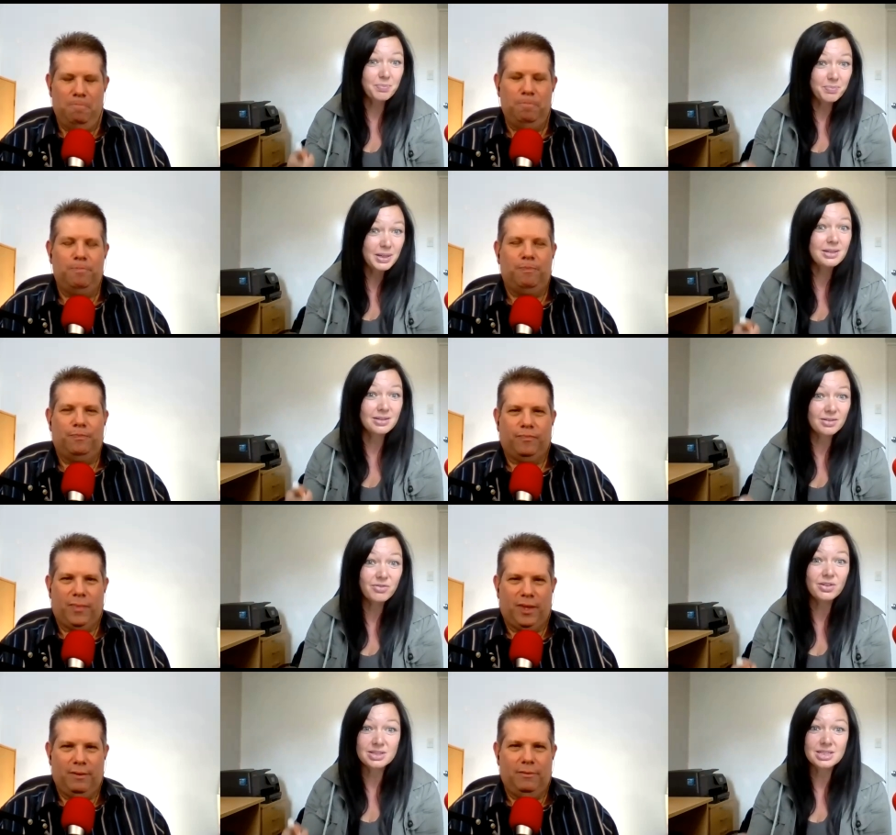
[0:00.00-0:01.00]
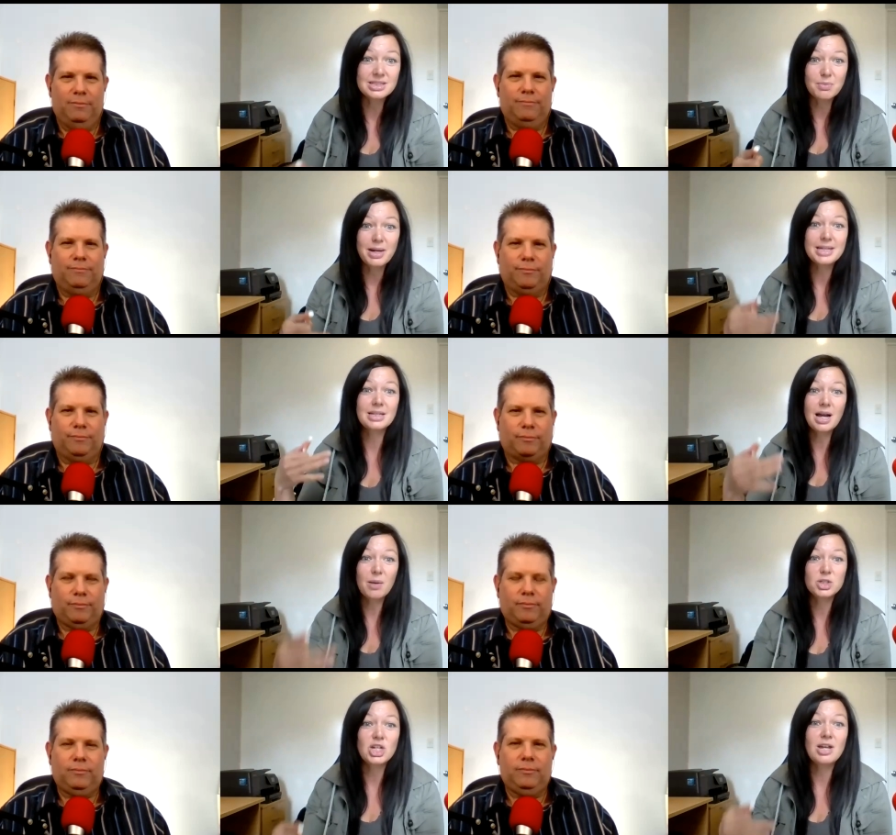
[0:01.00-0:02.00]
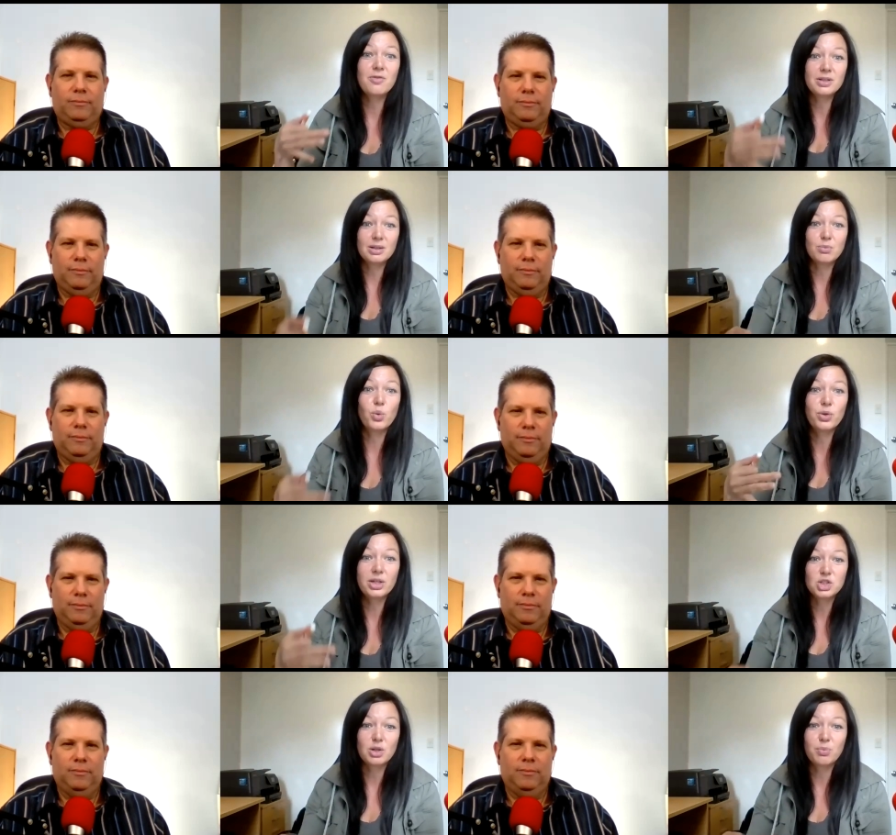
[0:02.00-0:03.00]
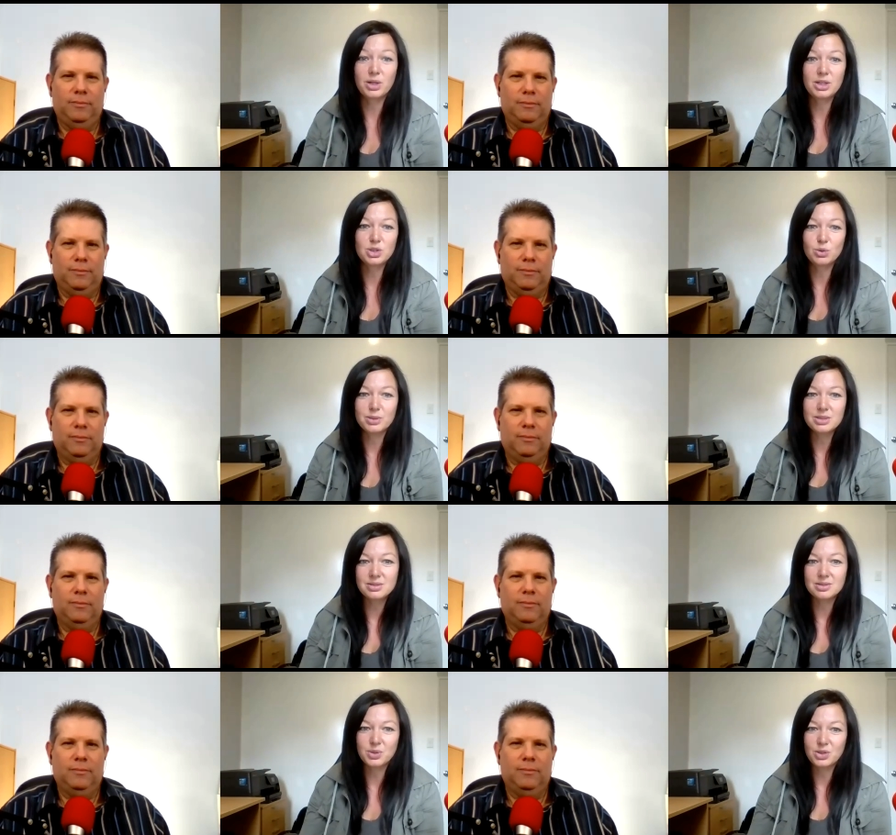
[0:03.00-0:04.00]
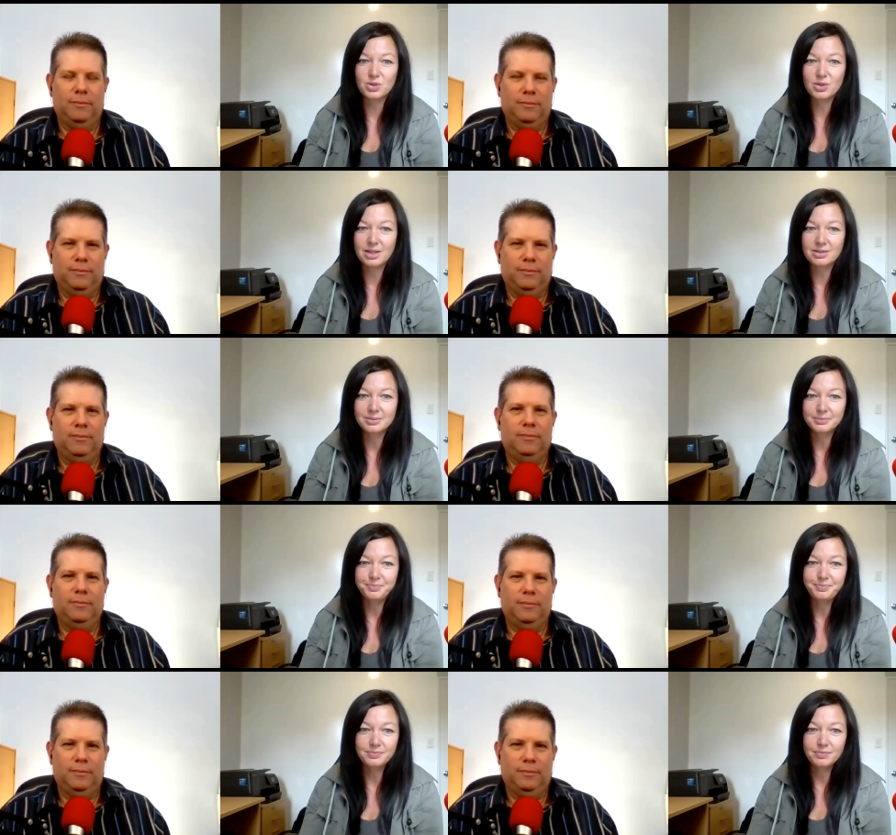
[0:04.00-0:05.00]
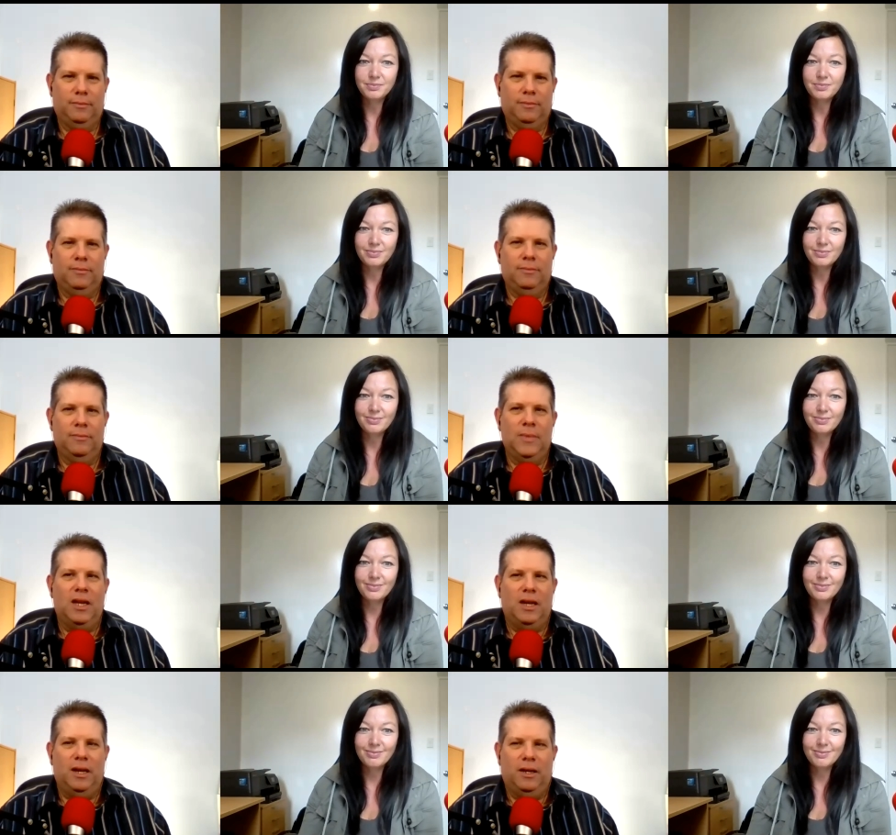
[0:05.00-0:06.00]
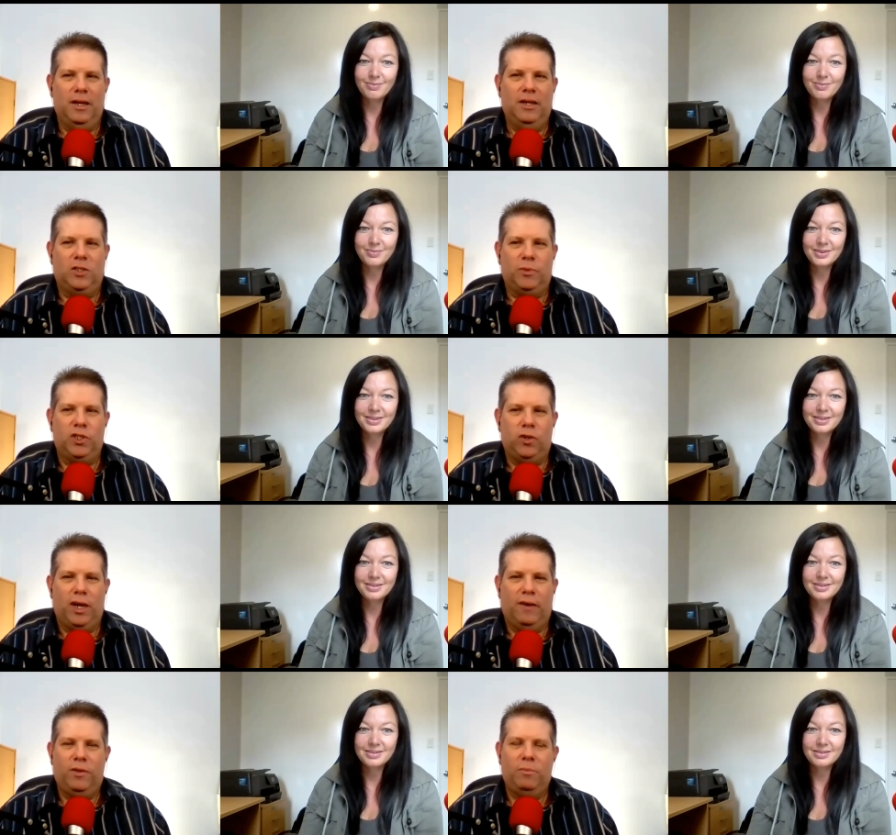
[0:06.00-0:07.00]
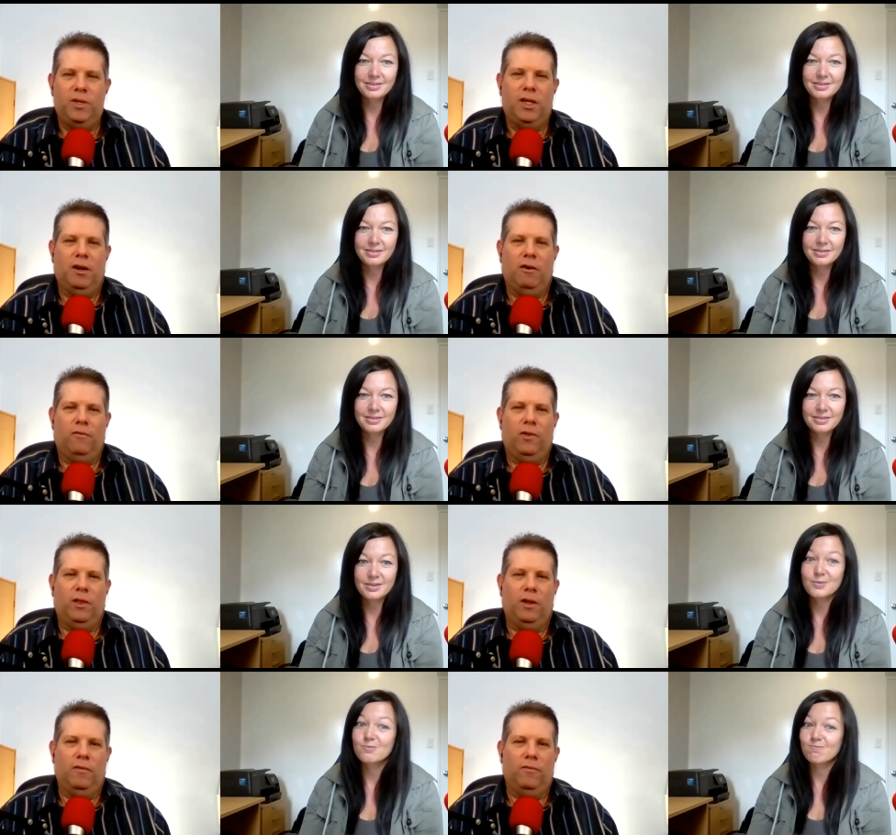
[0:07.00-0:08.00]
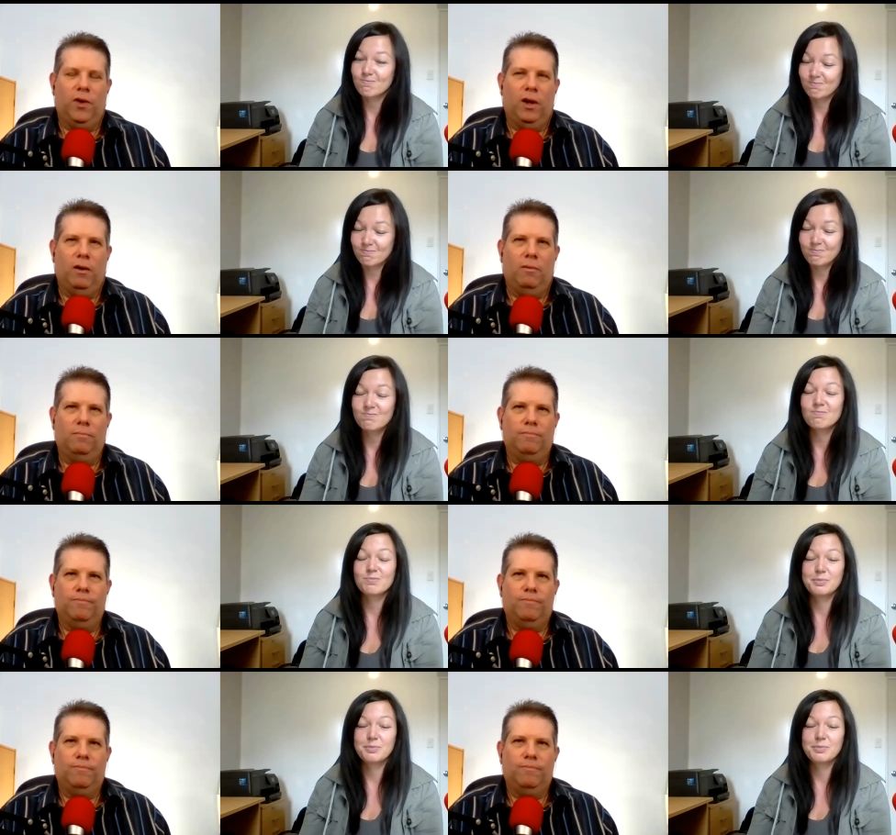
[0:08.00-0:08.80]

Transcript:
Speaker 1: yep. a big difference. It's amazing how much effort and more things you can put into your business when you do that.
Speaker 2: It is, but you have to be careful of um,